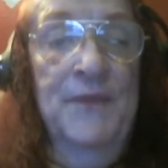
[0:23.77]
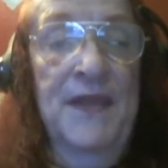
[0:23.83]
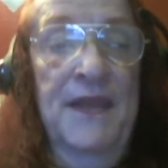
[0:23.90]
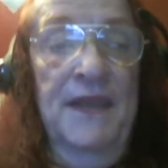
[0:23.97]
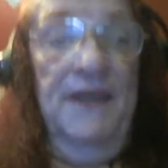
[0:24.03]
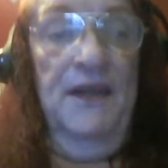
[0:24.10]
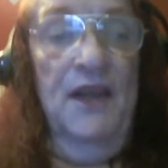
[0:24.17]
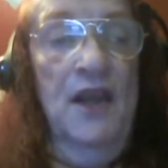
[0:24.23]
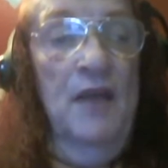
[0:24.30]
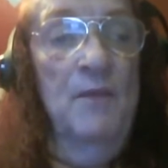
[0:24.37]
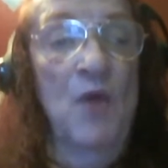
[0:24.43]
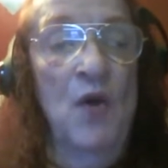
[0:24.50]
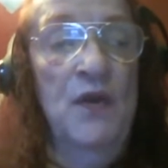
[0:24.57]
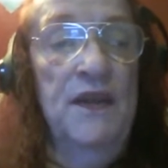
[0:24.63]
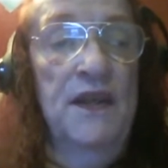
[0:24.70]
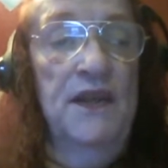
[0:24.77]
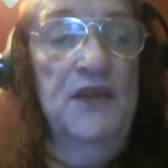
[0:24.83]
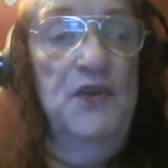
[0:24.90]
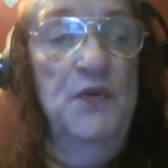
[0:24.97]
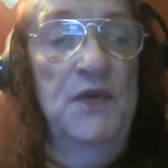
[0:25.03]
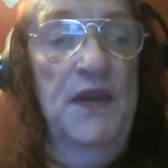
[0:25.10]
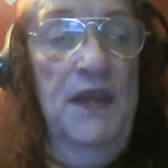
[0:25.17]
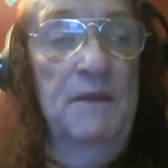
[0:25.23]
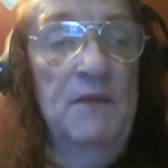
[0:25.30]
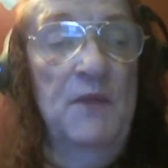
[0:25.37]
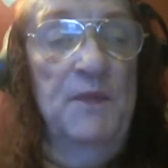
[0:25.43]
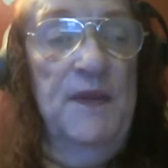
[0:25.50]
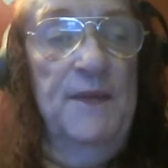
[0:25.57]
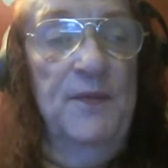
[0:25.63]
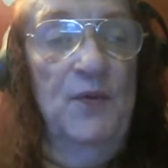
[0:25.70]
In a "come all ye," you name the
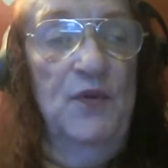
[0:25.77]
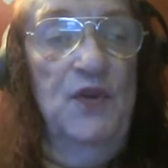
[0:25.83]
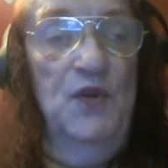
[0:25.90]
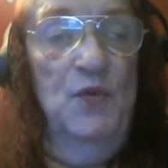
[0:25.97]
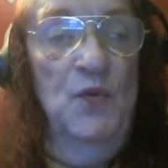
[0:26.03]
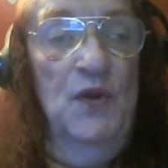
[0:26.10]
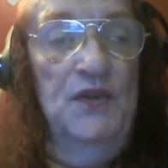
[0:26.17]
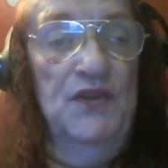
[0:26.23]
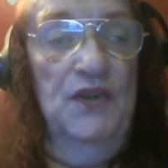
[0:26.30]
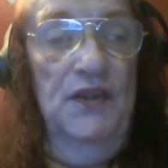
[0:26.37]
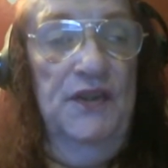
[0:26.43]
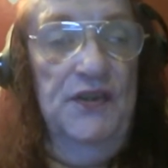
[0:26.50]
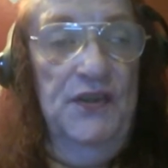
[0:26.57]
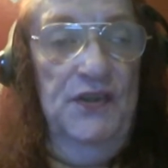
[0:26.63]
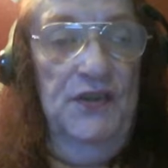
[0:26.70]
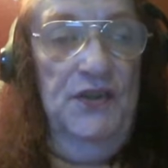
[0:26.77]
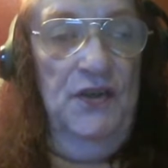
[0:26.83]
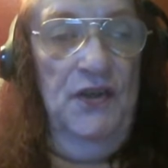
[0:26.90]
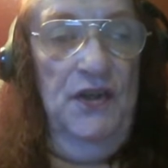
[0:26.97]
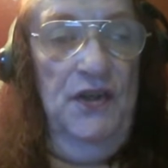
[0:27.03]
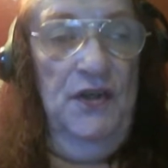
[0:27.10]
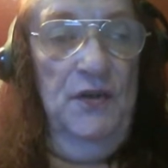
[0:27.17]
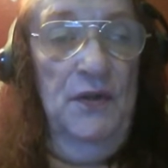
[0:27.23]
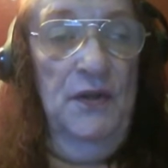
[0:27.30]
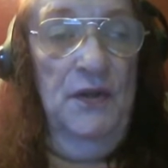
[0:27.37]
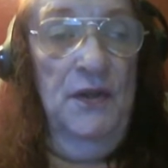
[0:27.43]
people you want to listen to you,